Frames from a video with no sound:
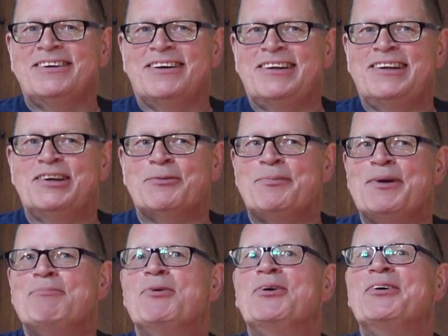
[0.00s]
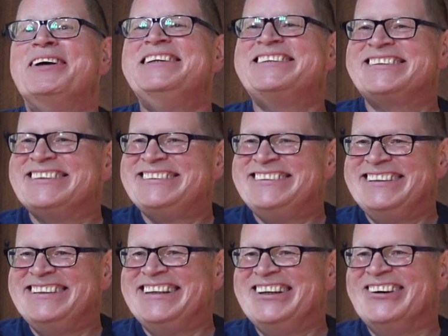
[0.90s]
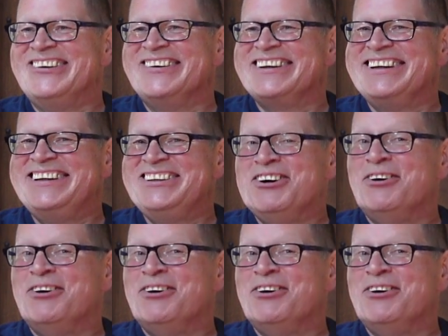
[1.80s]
a little bit more interested in Larkin,